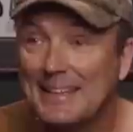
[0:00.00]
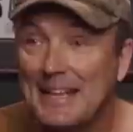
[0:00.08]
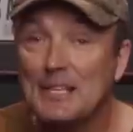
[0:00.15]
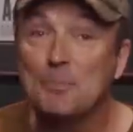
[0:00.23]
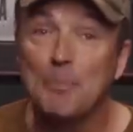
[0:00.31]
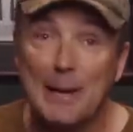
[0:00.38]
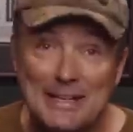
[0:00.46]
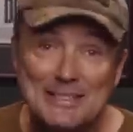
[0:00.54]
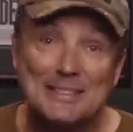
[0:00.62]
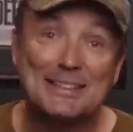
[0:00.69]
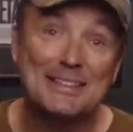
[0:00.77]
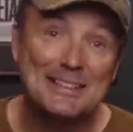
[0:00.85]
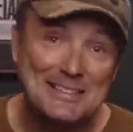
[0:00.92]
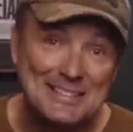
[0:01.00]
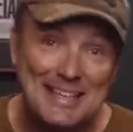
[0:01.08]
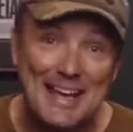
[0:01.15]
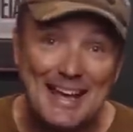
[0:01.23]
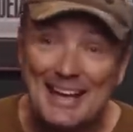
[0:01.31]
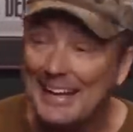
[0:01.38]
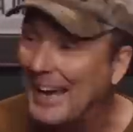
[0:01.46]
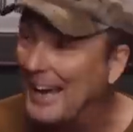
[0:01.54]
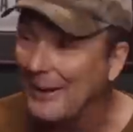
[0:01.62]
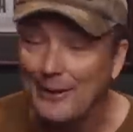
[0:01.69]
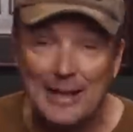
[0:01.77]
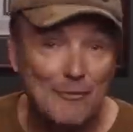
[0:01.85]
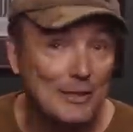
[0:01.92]
That's basically saying, I
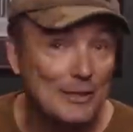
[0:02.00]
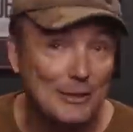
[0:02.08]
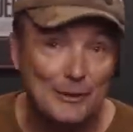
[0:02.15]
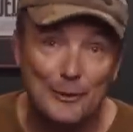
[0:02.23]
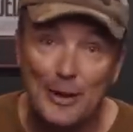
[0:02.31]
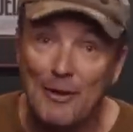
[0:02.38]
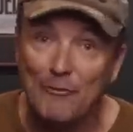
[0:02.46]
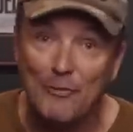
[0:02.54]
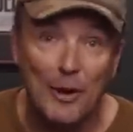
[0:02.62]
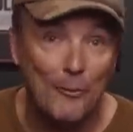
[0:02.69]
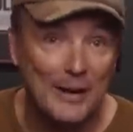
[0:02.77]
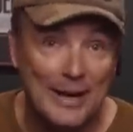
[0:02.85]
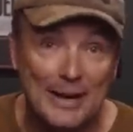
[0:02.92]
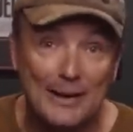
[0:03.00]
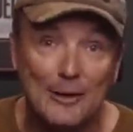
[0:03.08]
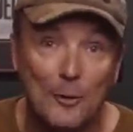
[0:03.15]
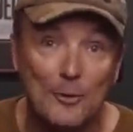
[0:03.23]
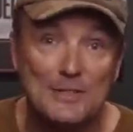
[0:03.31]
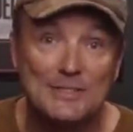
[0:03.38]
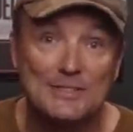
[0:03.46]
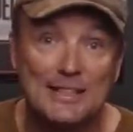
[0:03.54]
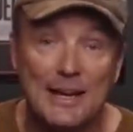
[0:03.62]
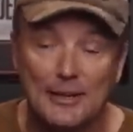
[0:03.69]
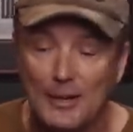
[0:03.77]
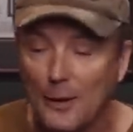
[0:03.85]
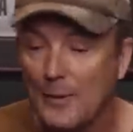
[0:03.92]
don't have a clue how far we gotta go. We just
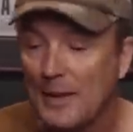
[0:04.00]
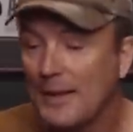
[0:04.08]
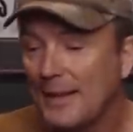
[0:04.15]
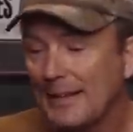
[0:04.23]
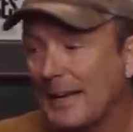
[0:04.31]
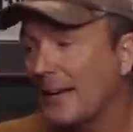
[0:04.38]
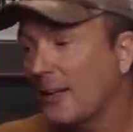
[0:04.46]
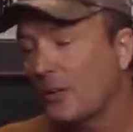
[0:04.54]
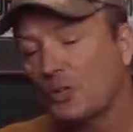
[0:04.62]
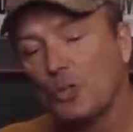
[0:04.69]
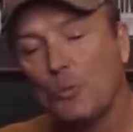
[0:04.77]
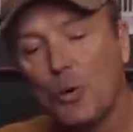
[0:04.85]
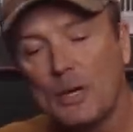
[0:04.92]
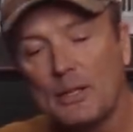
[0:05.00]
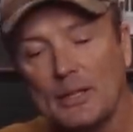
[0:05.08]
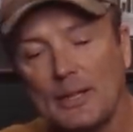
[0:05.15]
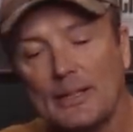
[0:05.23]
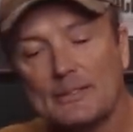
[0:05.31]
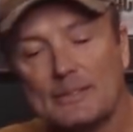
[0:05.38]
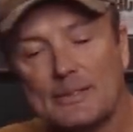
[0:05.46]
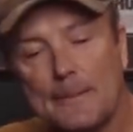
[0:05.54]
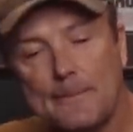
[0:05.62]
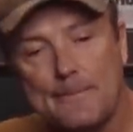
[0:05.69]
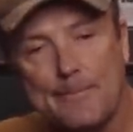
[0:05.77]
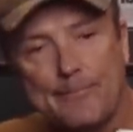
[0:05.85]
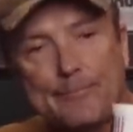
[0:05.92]
gotta go. Gotta go two more clicks.
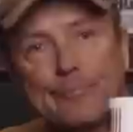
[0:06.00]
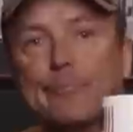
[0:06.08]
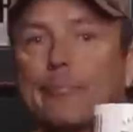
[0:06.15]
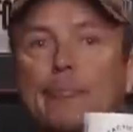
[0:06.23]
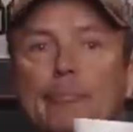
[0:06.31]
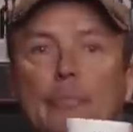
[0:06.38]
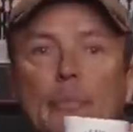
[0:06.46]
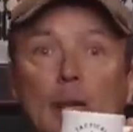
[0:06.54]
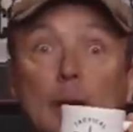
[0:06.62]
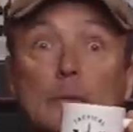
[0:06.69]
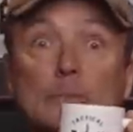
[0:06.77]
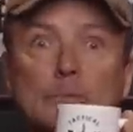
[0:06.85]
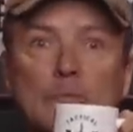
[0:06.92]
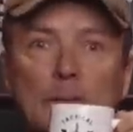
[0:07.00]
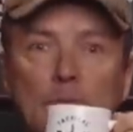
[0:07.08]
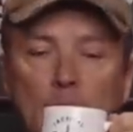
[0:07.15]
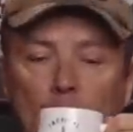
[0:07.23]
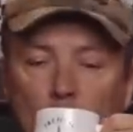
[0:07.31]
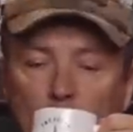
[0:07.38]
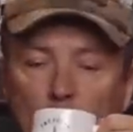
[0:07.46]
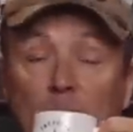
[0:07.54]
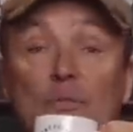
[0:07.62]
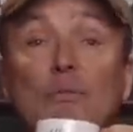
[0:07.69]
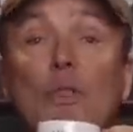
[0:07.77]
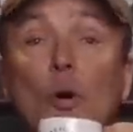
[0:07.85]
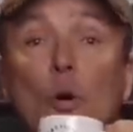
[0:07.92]
Fun for, fun
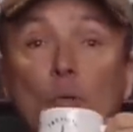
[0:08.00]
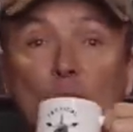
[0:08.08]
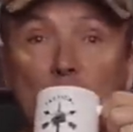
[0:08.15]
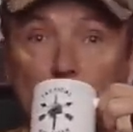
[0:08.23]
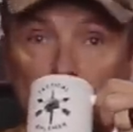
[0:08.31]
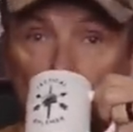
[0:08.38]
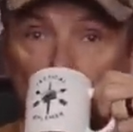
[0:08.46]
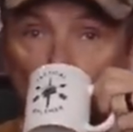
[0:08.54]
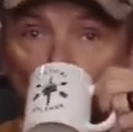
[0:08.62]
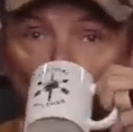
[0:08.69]
for the whole family.